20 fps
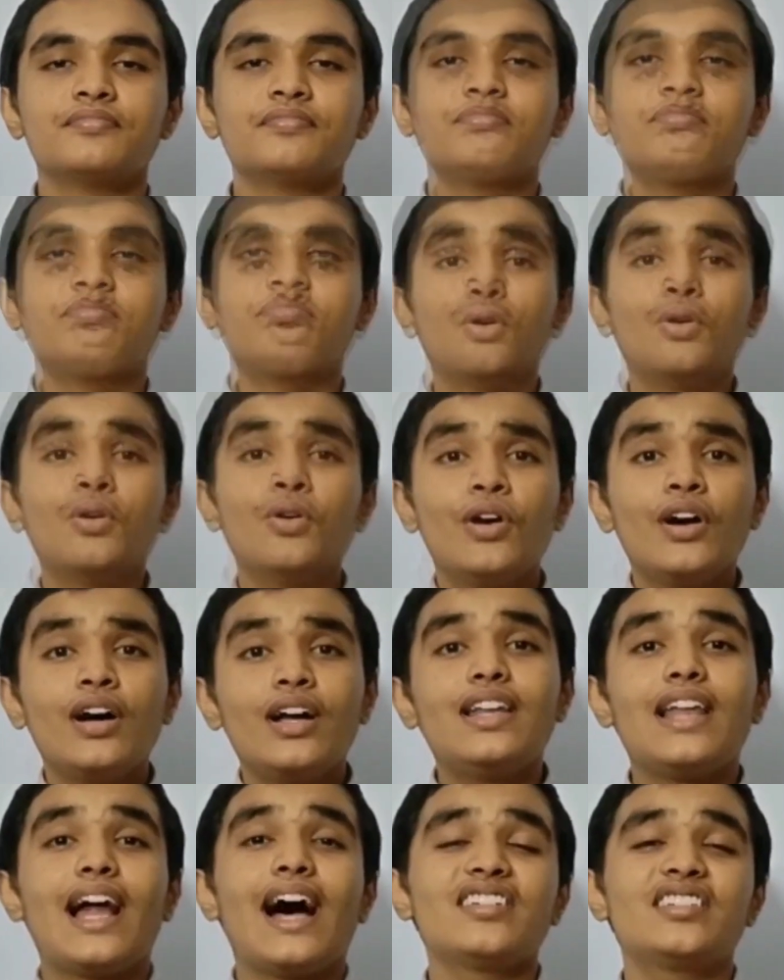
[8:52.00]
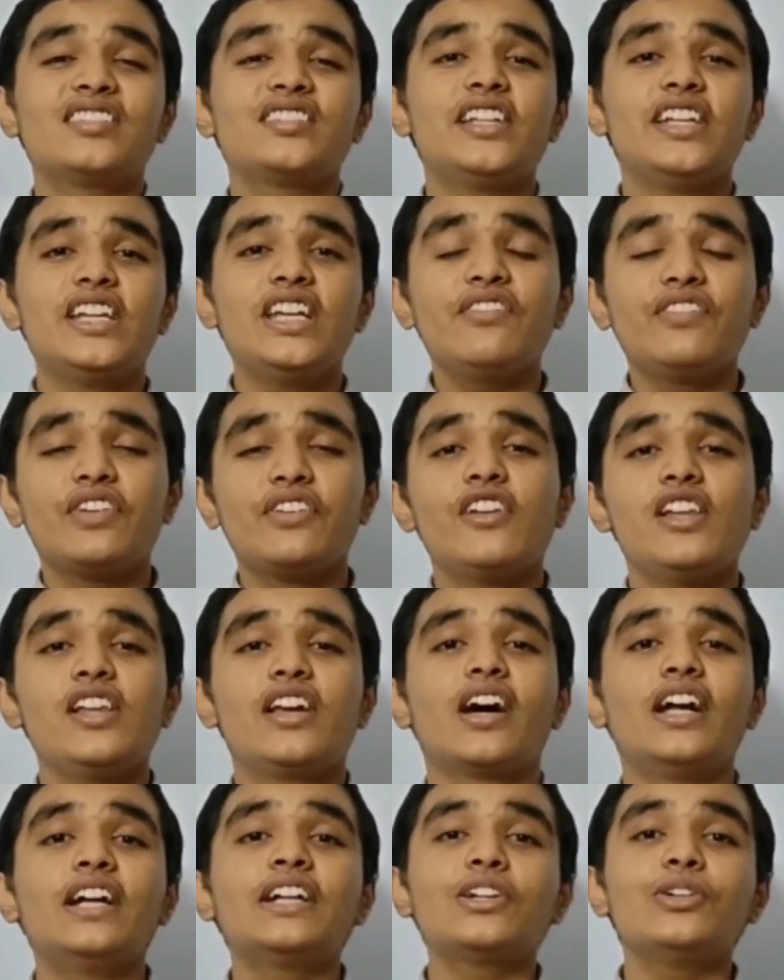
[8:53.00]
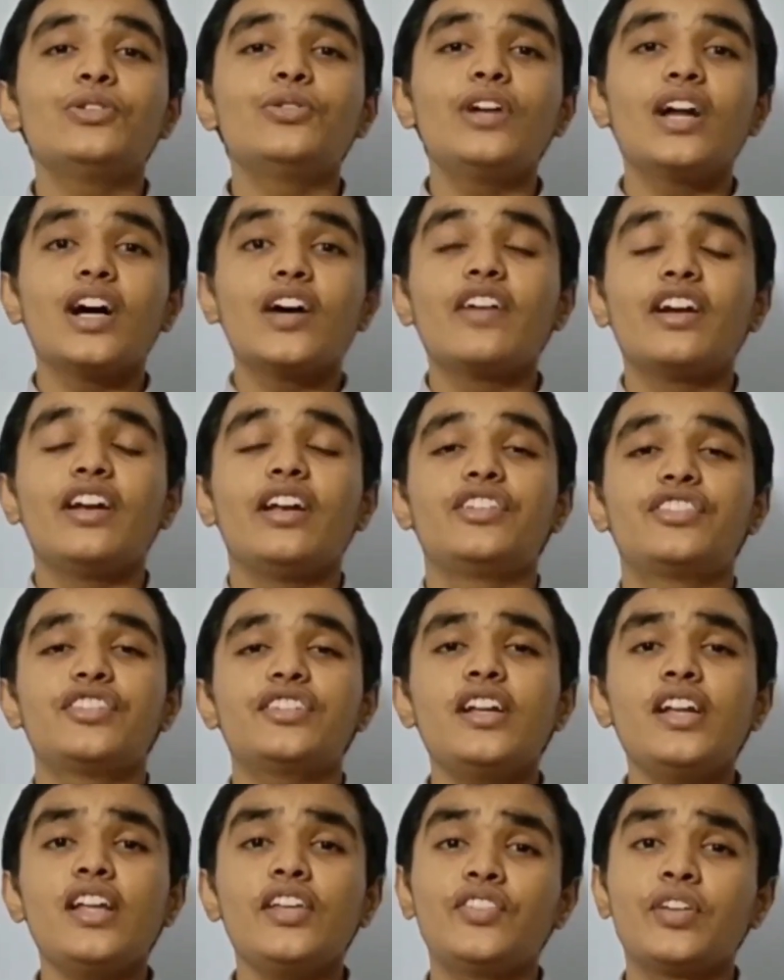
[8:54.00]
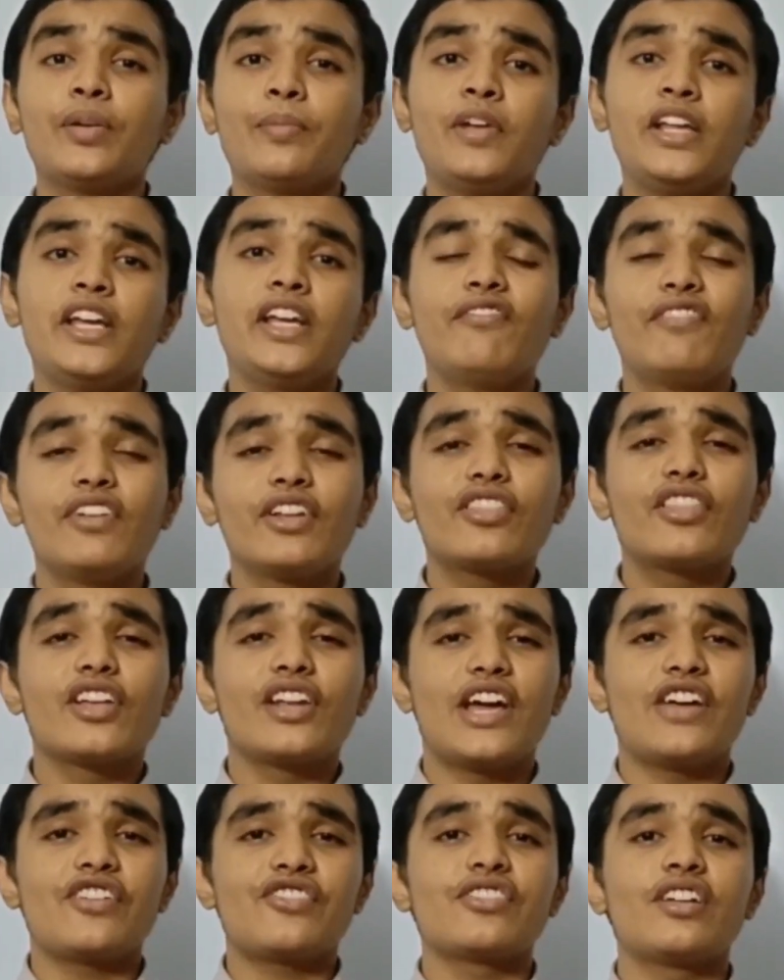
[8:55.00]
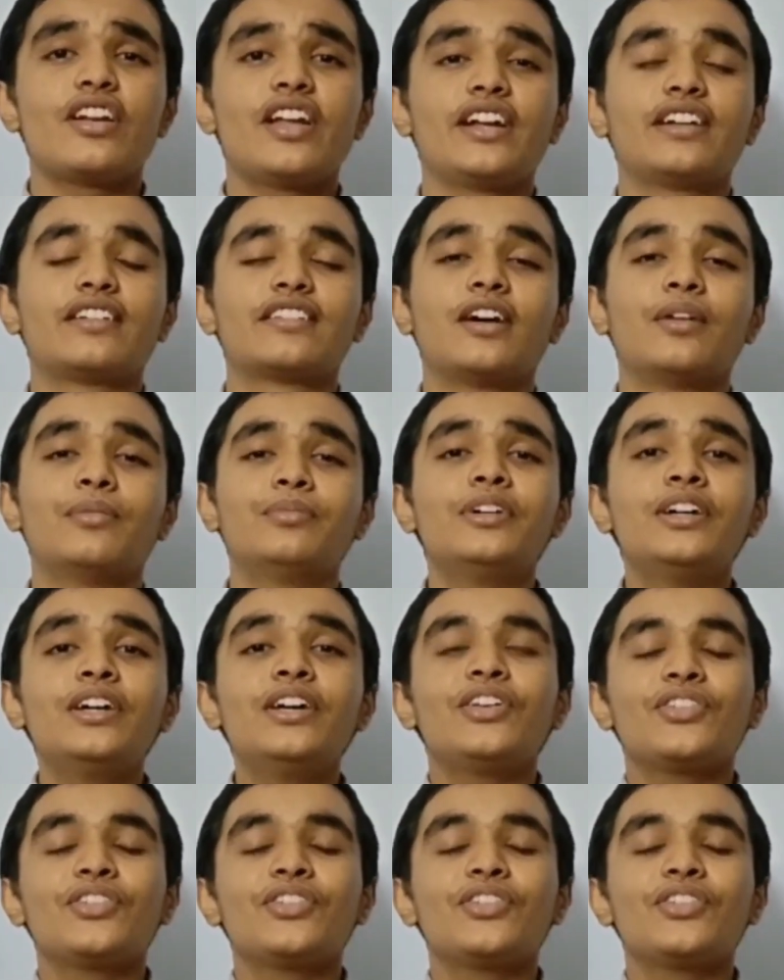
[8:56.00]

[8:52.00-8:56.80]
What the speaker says: So, lastly, we will conclude our digital assembly with the national anthem.